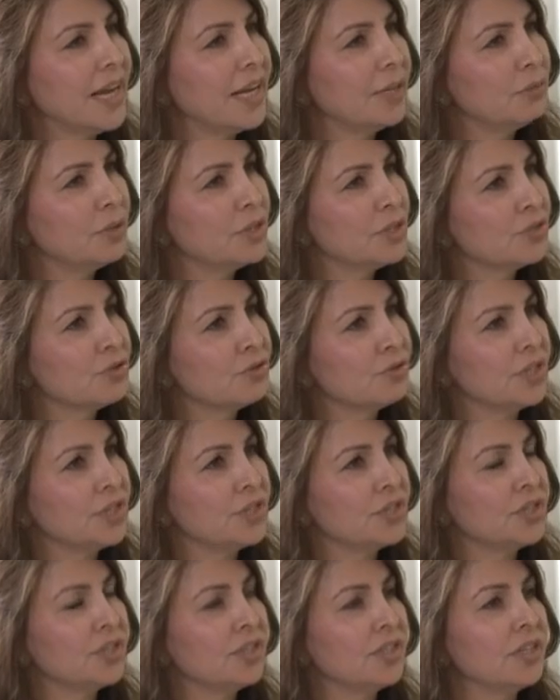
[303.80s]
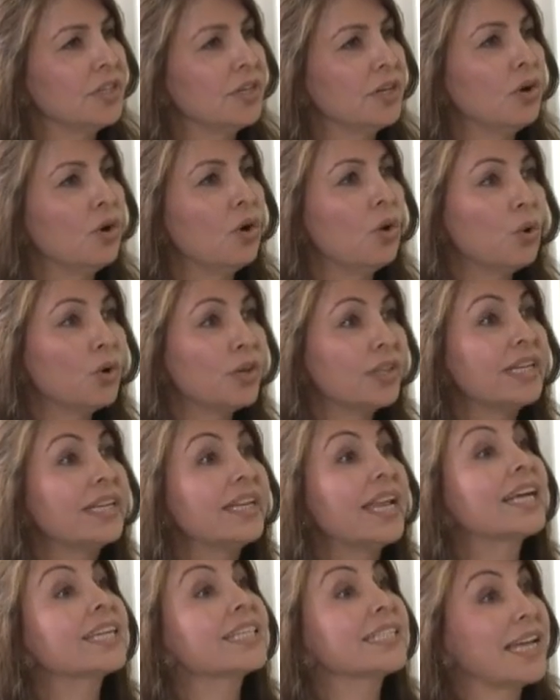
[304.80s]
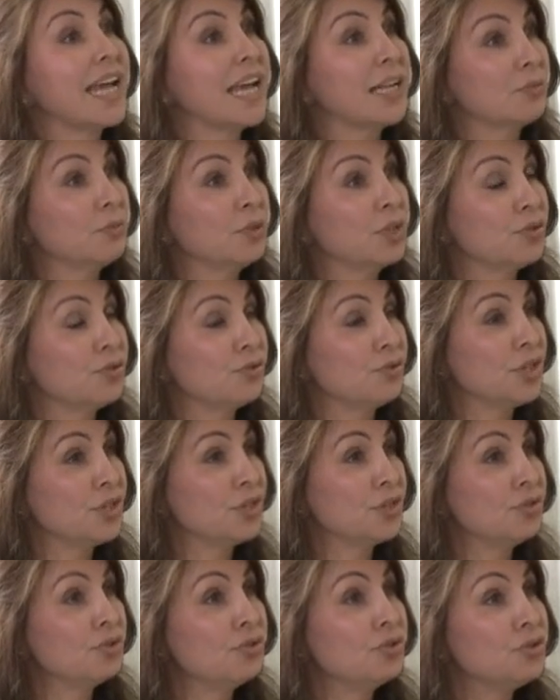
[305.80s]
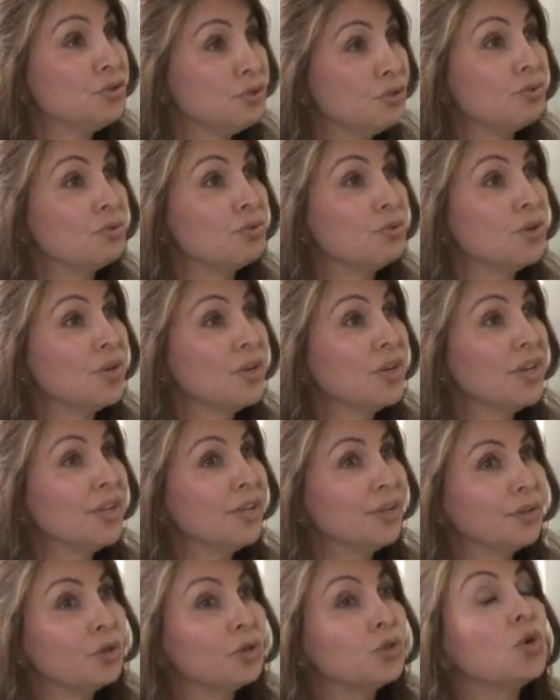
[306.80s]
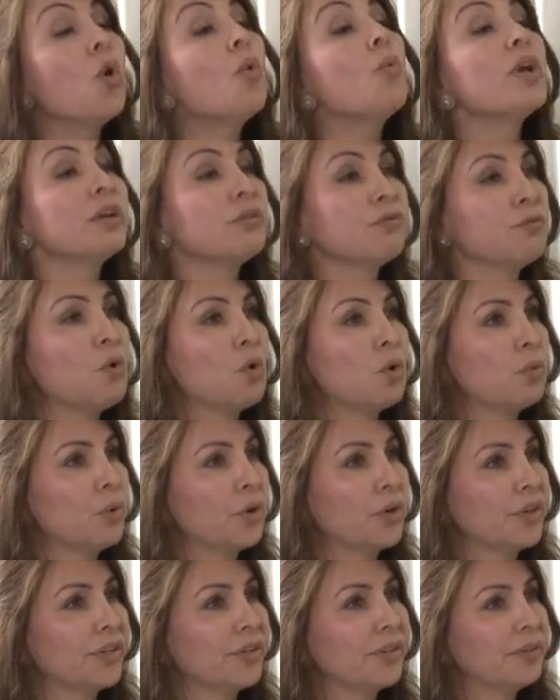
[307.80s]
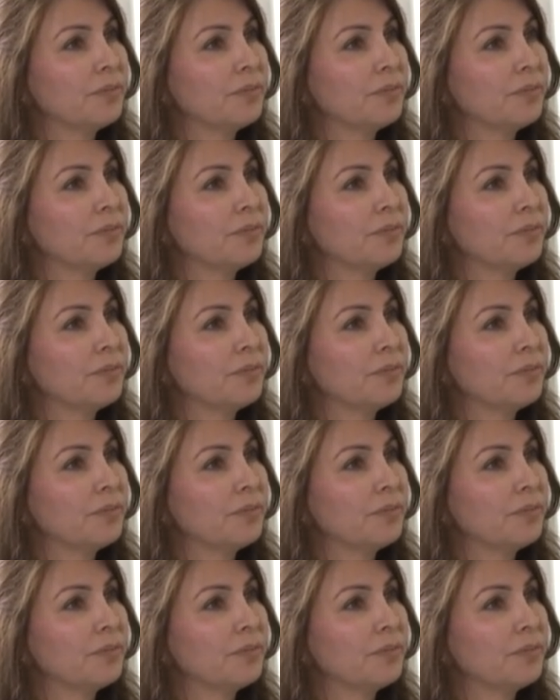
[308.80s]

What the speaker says: administration or the next administration do, going forward?